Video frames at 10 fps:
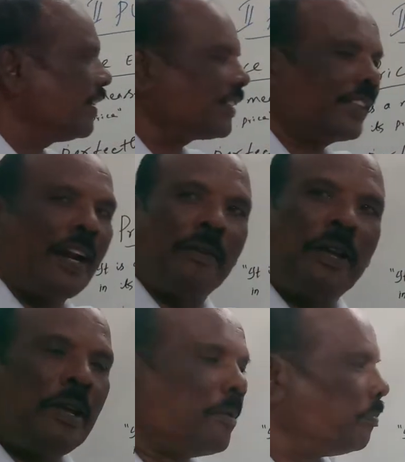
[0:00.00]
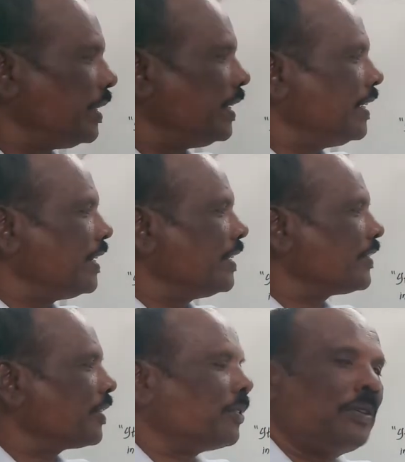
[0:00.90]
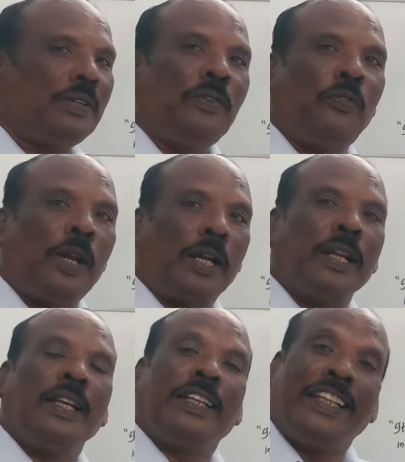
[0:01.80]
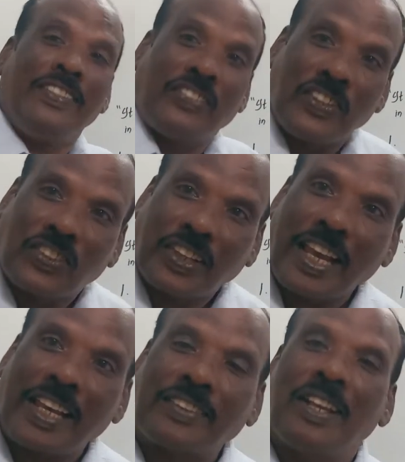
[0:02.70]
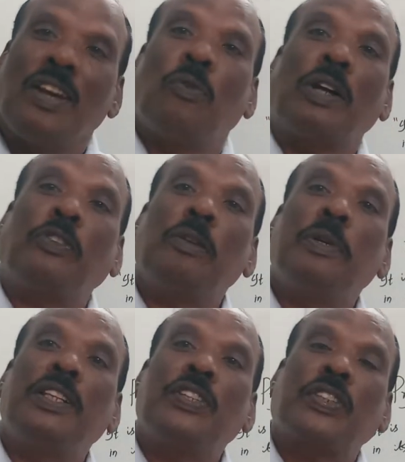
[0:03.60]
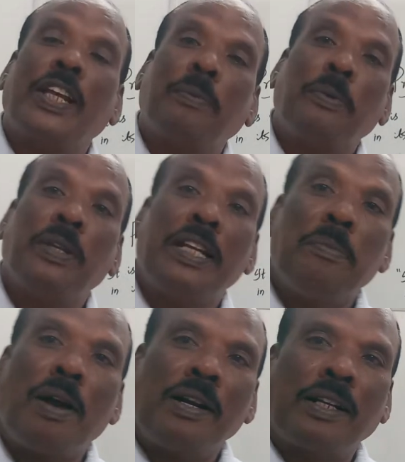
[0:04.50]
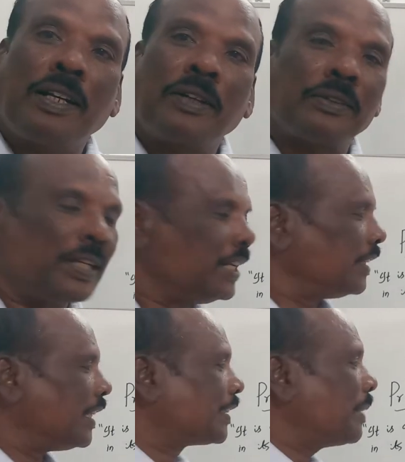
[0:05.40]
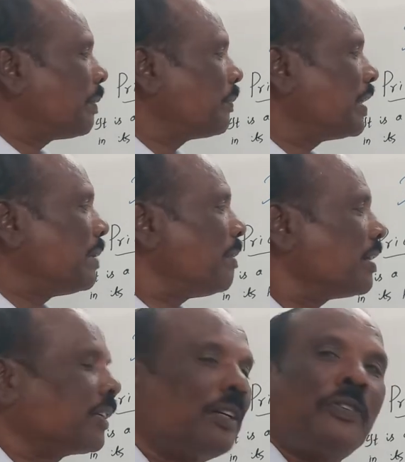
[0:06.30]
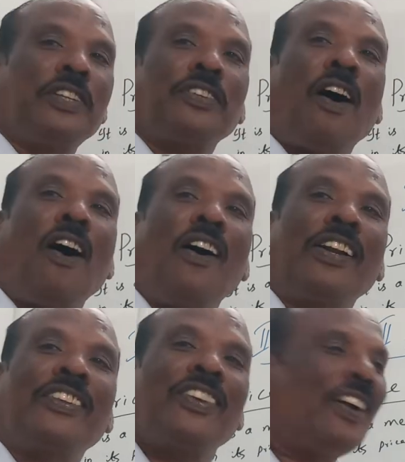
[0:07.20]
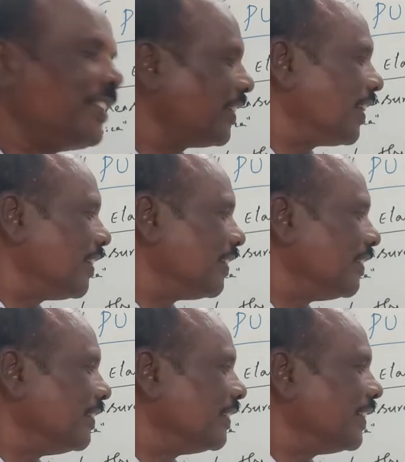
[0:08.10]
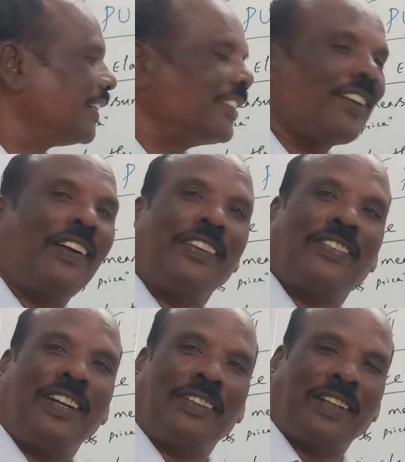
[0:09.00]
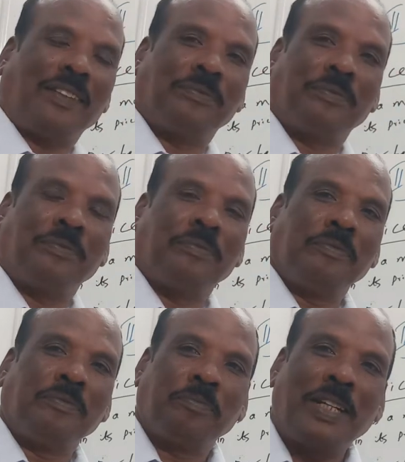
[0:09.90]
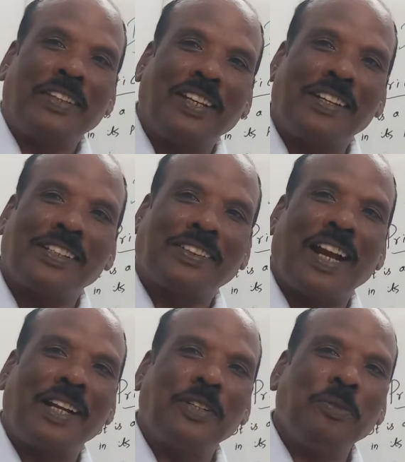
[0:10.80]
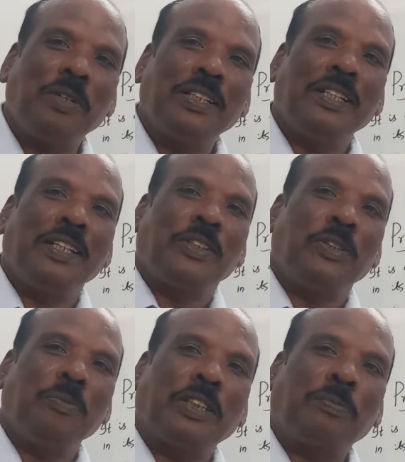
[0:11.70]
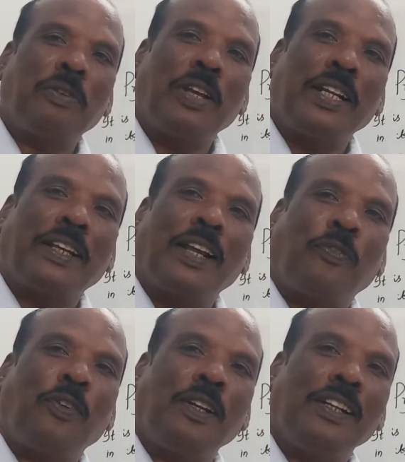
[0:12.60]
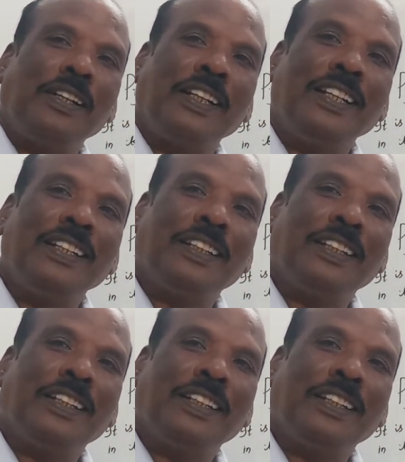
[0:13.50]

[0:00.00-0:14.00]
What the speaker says: understand, PED is equal to infinite. In this case, what will be the shape of the demand curve? The shape of the demand curve is horizontal. It is horizontal. Please understand. You must be very careful in